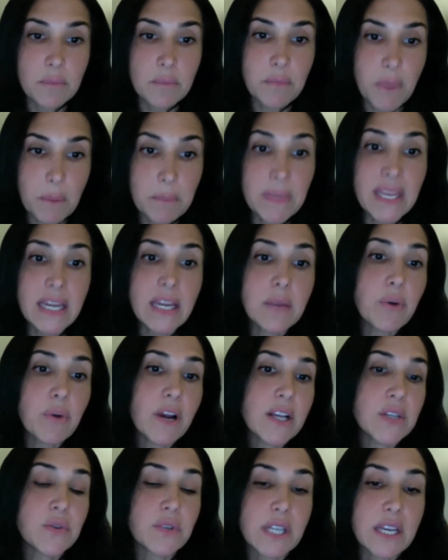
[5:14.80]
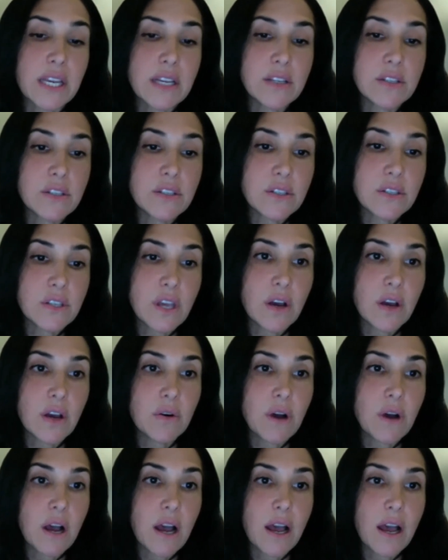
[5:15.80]
meaty press release.
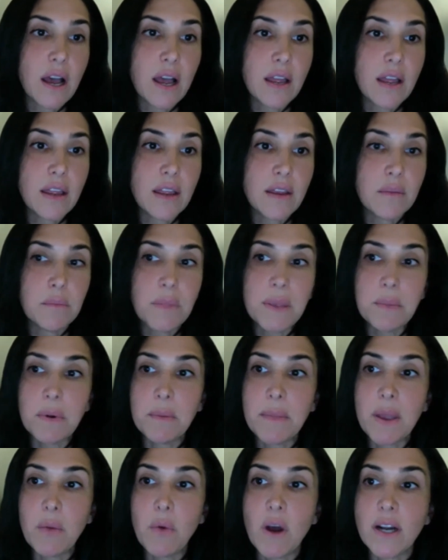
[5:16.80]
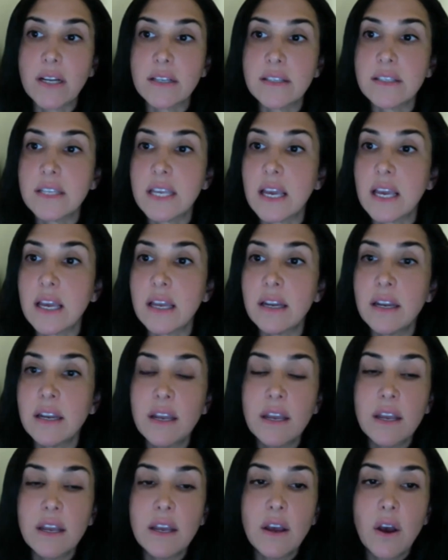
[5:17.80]
So people may want to see it.
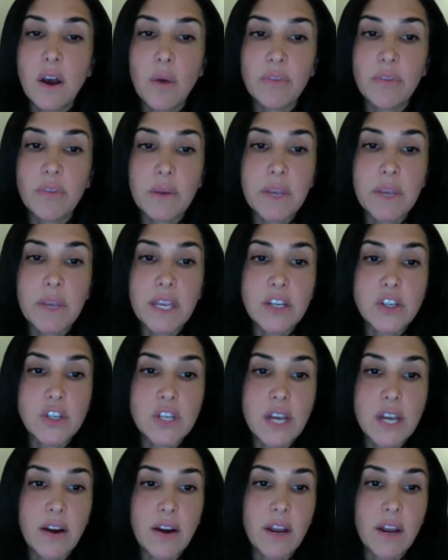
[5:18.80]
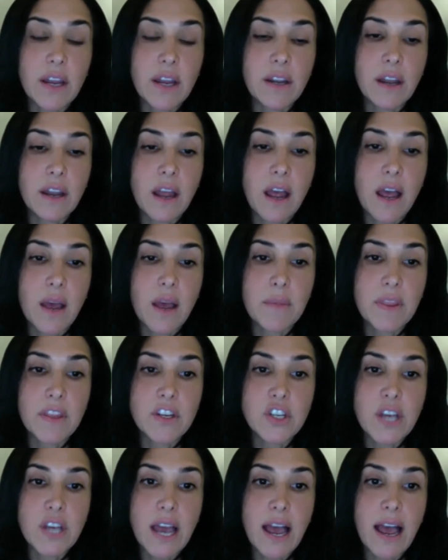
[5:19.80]
Hopefully we can share it in the
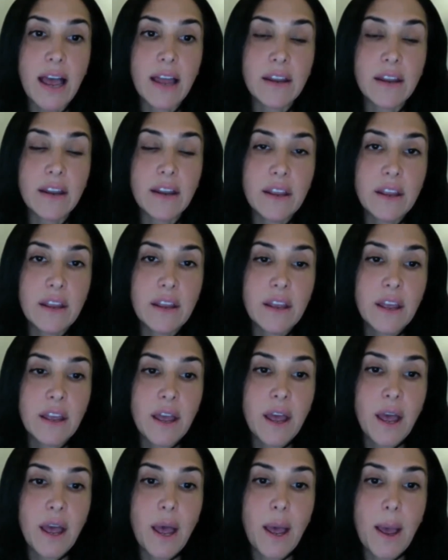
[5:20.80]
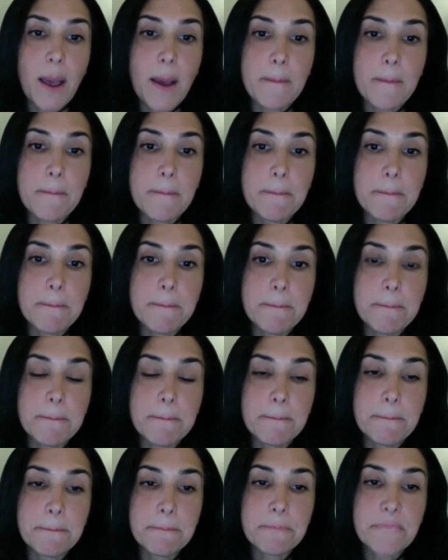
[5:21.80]
chat. And
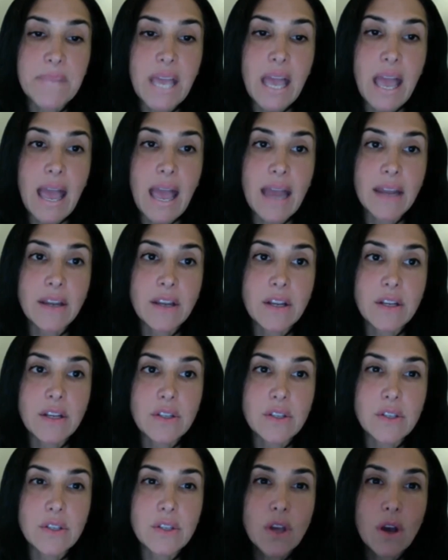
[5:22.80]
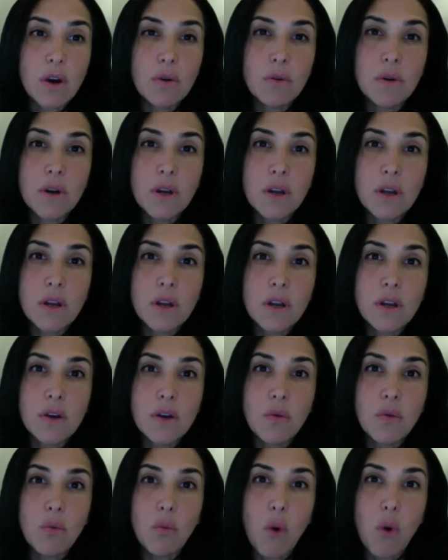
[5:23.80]
so
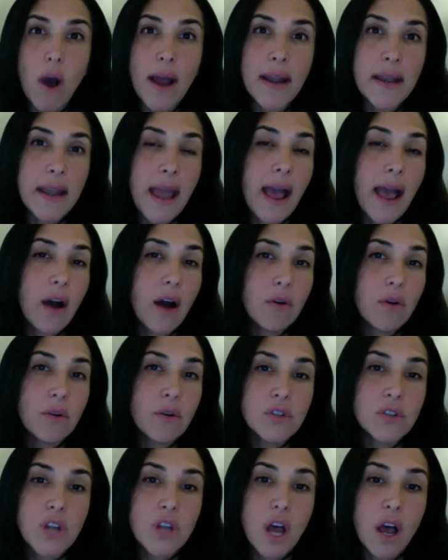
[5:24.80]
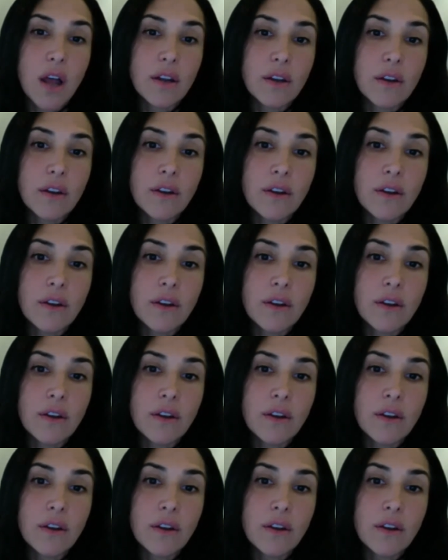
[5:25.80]
what now, John?